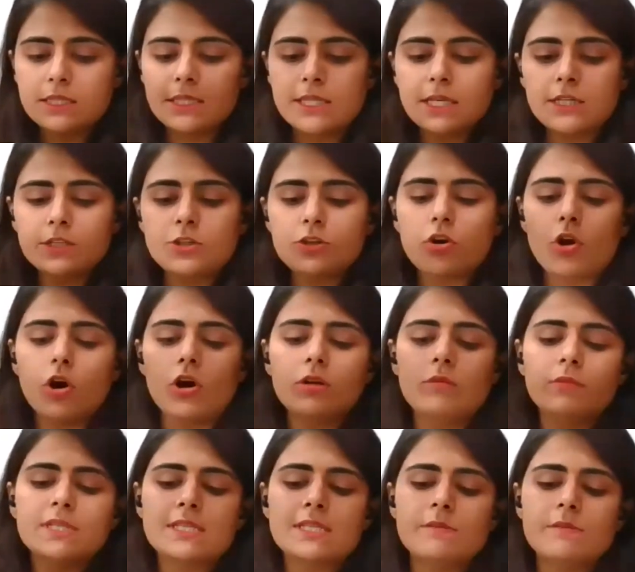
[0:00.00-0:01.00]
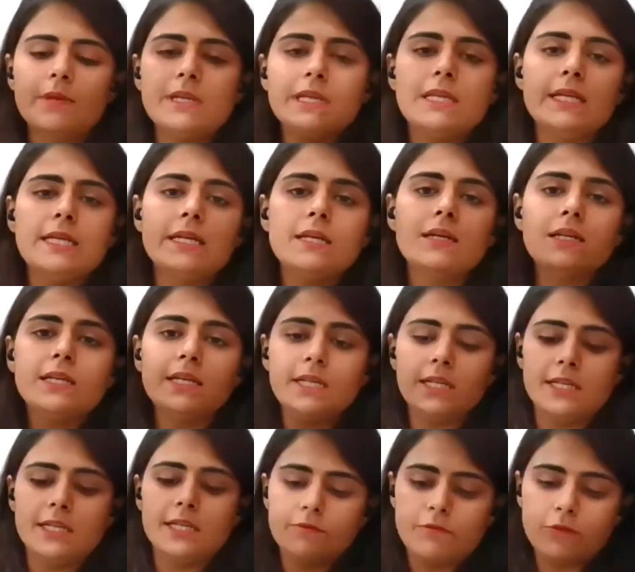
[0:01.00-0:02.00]
the drawer must be
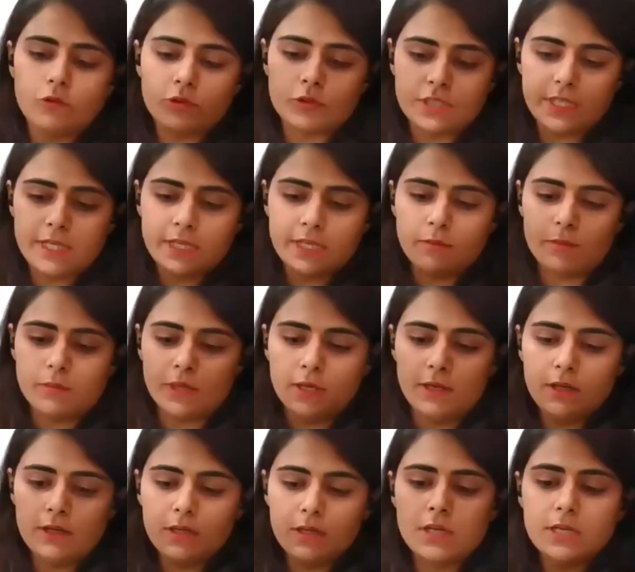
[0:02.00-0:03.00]
legally enforceable.